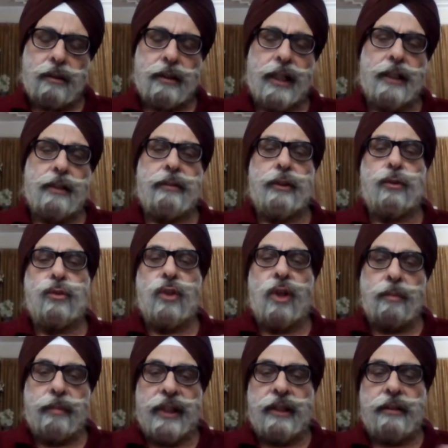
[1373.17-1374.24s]
that we do
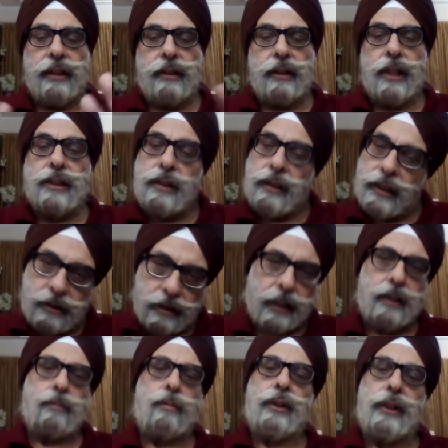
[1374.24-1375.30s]
not bear a grudge against
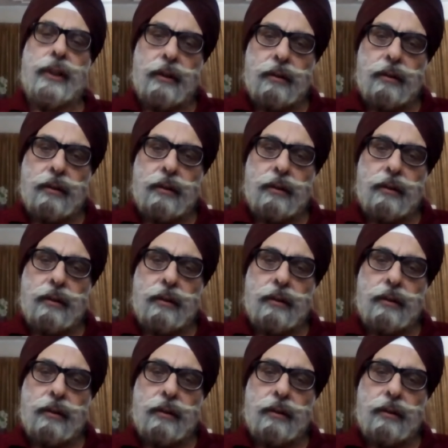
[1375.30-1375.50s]
anybody.